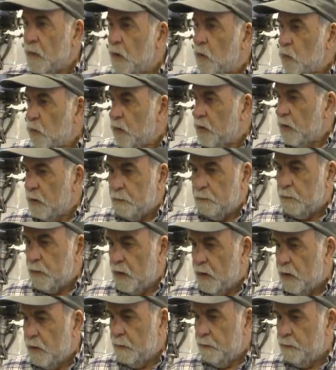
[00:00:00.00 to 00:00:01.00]
with
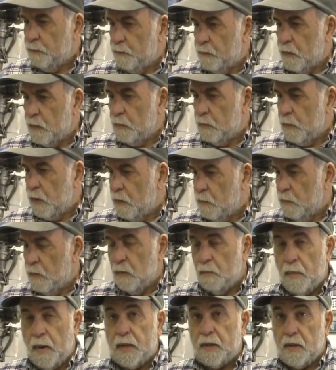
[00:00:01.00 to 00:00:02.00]
a
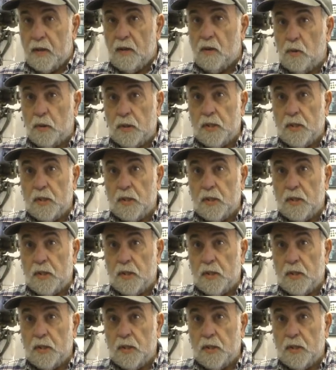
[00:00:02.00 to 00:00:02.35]
magneto